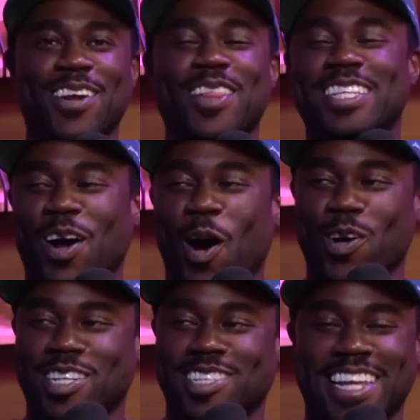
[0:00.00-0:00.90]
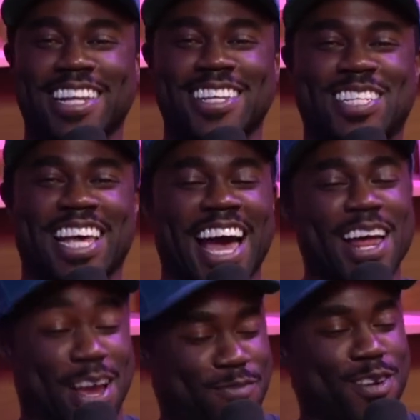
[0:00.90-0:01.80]
know that's a harsh thing to say.
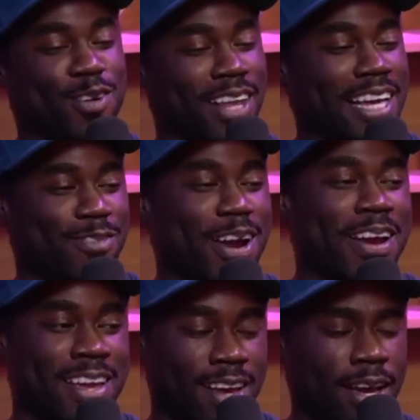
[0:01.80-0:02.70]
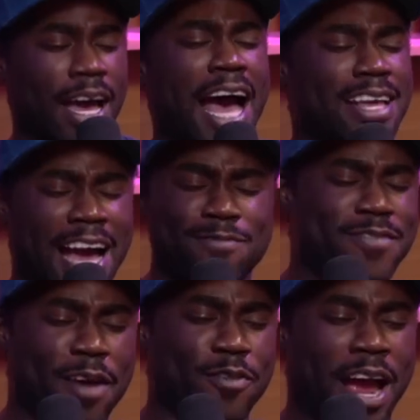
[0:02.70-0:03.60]
I feel like I
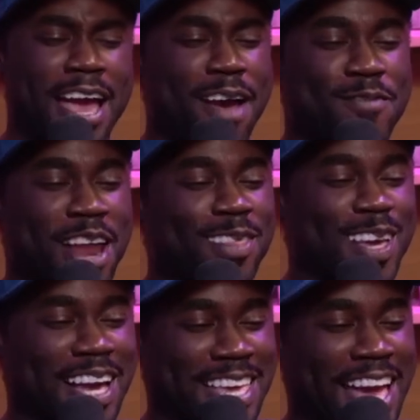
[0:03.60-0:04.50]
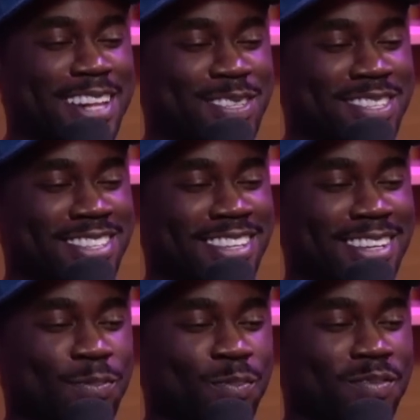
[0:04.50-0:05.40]
have nothing against
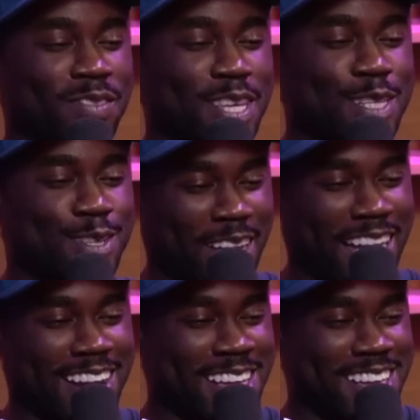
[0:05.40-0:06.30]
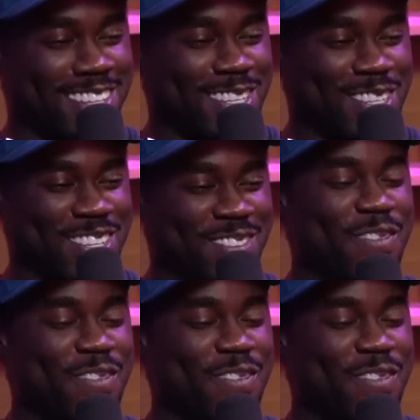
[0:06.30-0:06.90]
the Spanish,